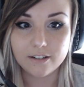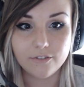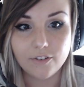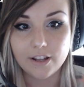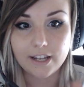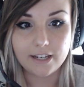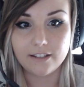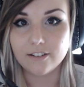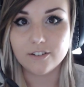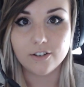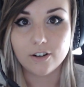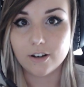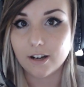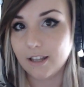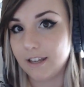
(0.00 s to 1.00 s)
If I like the
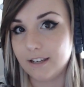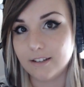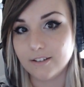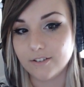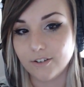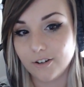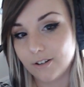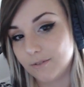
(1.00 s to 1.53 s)
song, I like the song.